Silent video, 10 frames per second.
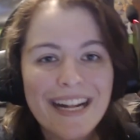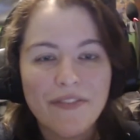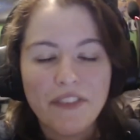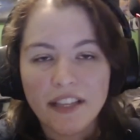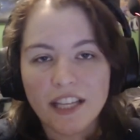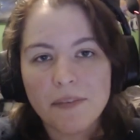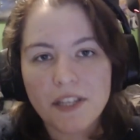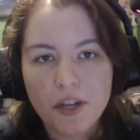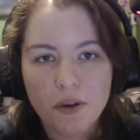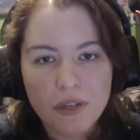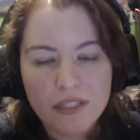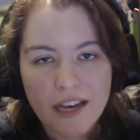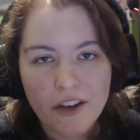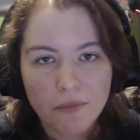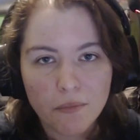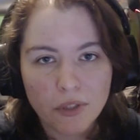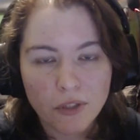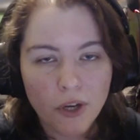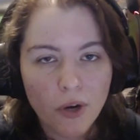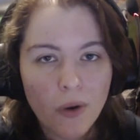then let me know down
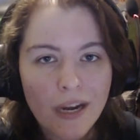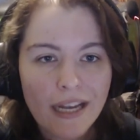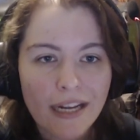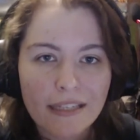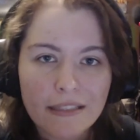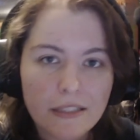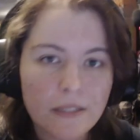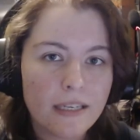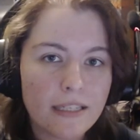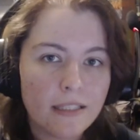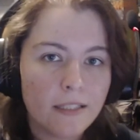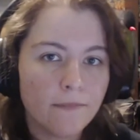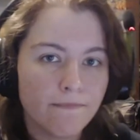below and I'll see you guys later.